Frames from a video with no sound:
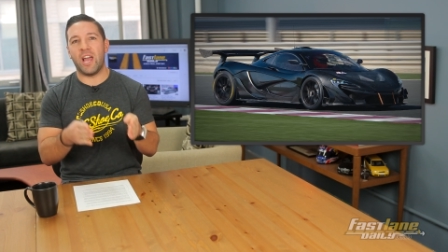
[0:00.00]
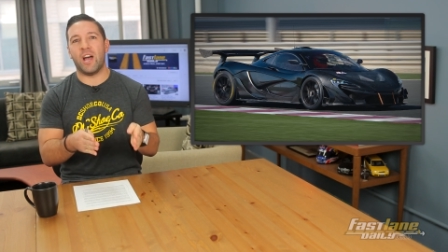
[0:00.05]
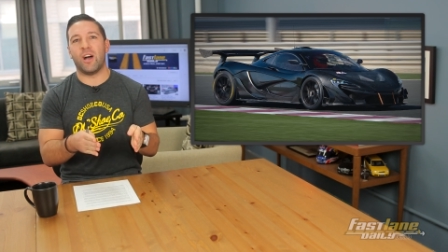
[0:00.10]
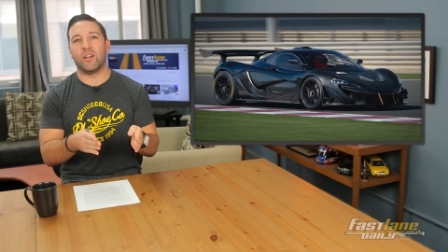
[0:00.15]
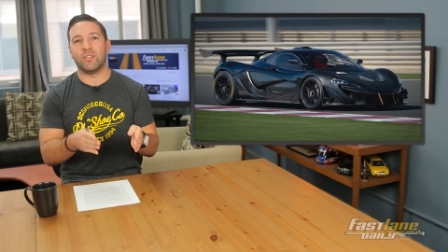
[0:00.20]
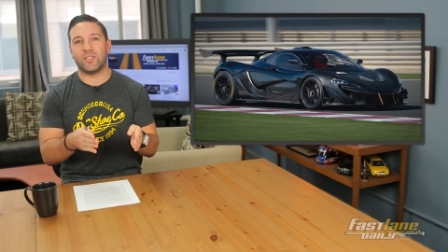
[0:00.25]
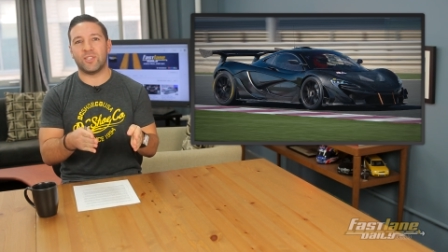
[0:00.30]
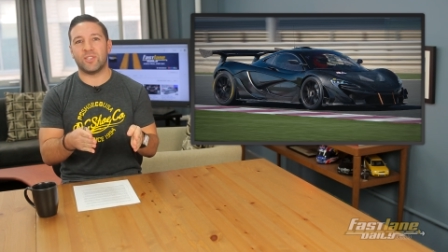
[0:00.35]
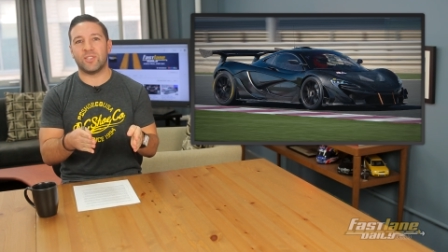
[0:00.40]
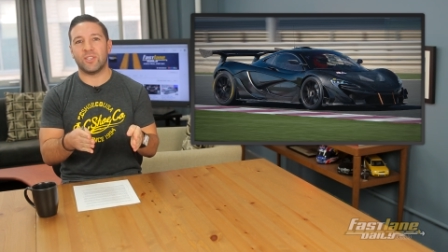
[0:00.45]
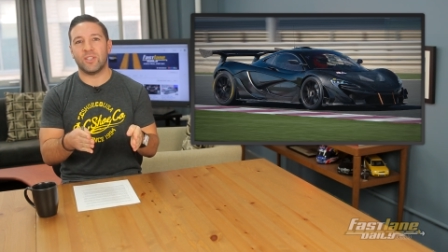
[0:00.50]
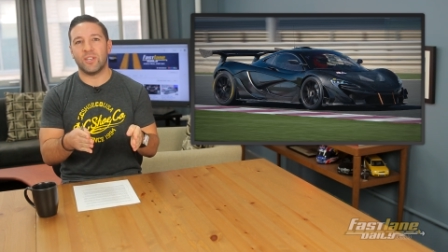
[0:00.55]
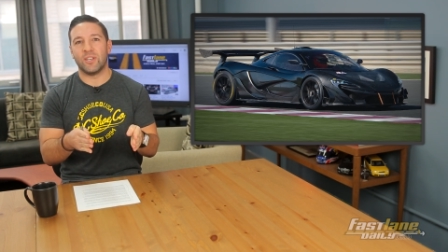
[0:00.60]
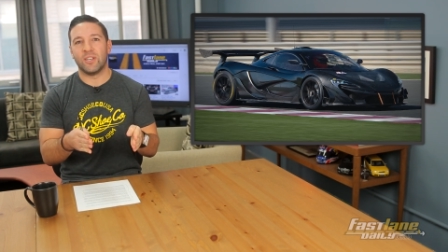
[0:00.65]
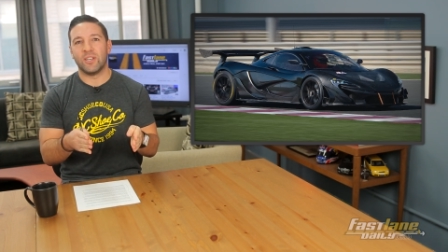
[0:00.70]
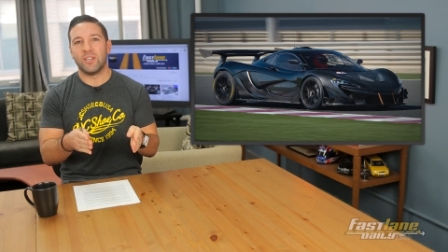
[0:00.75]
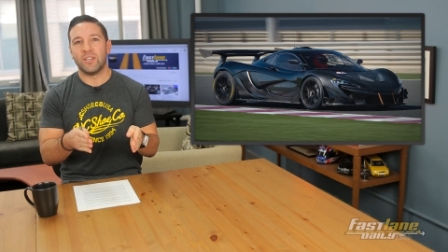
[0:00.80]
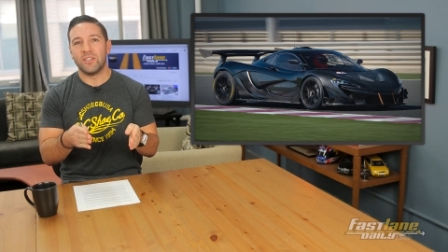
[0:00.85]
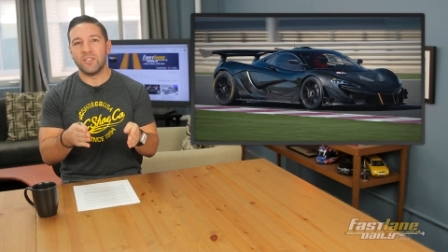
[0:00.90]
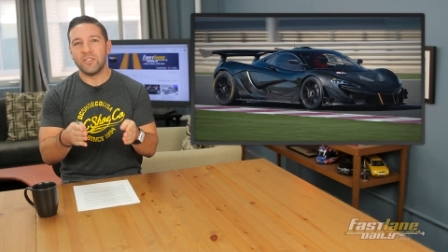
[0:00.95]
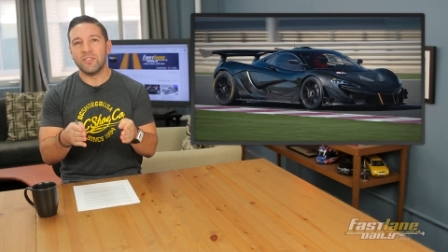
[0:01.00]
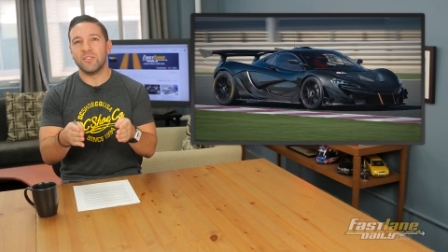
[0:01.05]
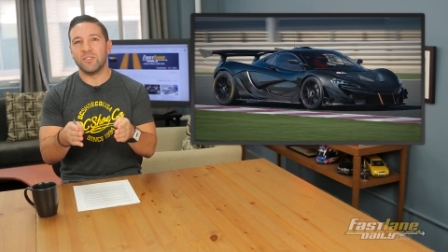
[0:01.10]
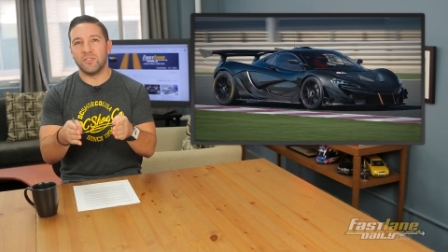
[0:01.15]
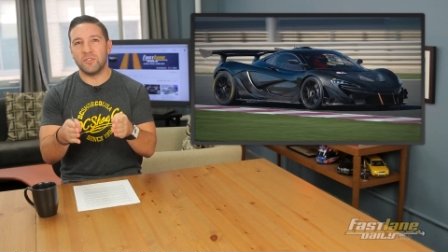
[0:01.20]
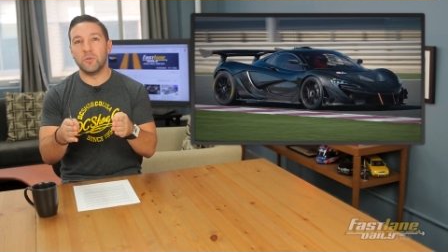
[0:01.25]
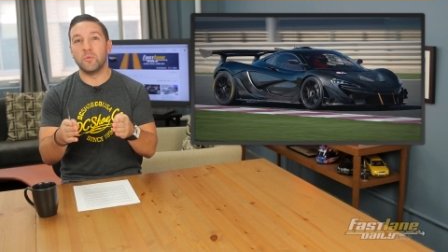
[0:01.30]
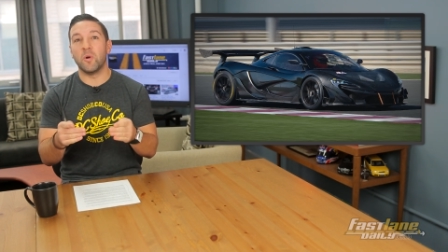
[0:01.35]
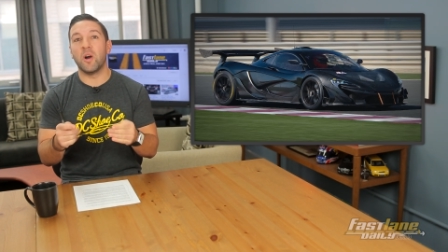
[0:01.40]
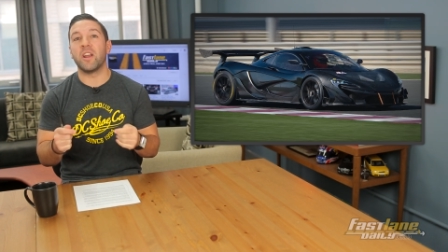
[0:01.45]
else
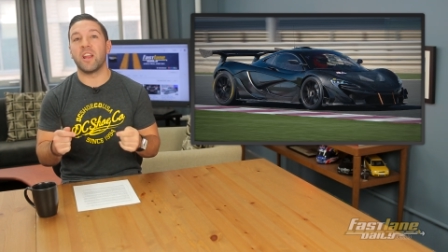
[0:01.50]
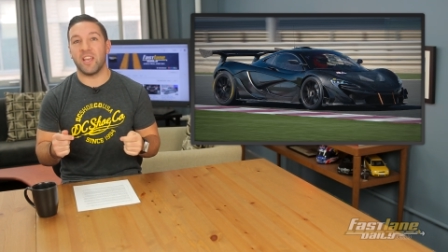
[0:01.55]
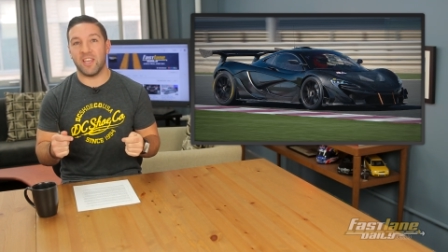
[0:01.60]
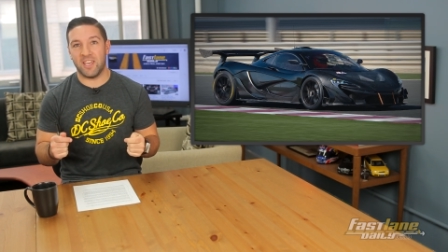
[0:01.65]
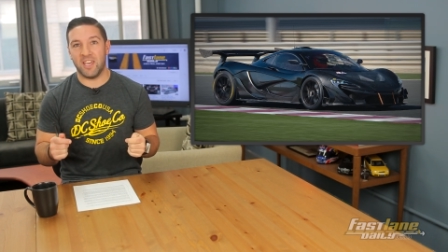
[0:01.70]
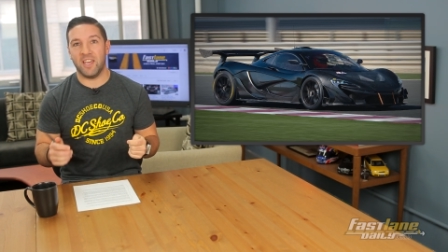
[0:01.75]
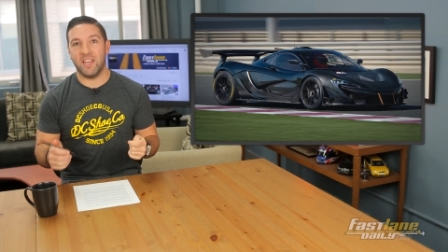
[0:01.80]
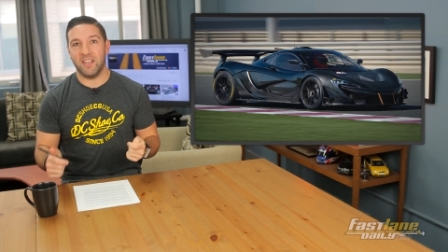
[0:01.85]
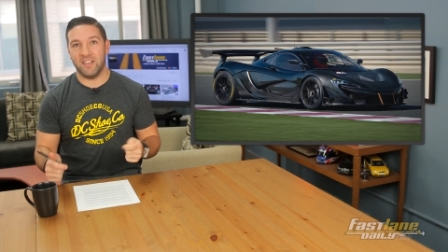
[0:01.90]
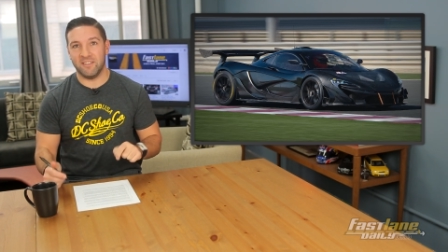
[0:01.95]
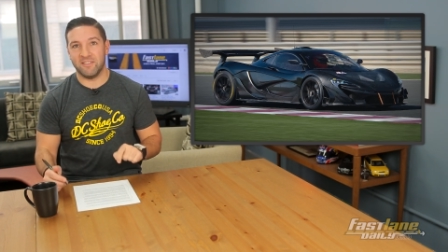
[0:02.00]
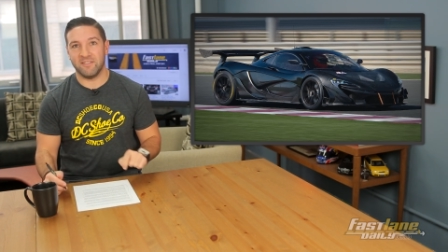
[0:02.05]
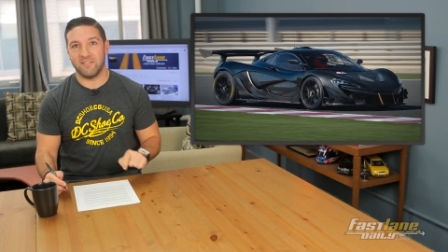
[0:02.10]
do what, AK?